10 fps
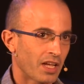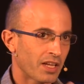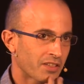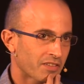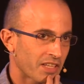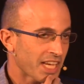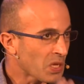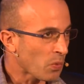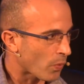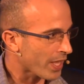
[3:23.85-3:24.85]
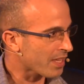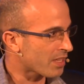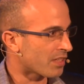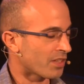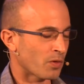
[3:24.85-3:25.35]
and in a
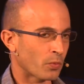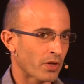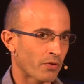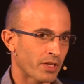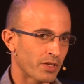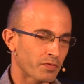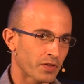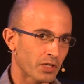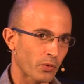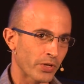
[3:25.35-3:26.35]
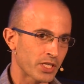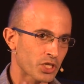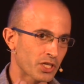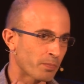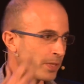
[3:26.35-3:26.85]
way, we are even
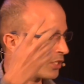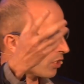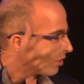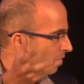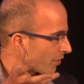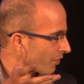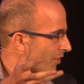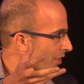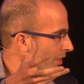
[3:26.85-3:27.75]
reaching beyond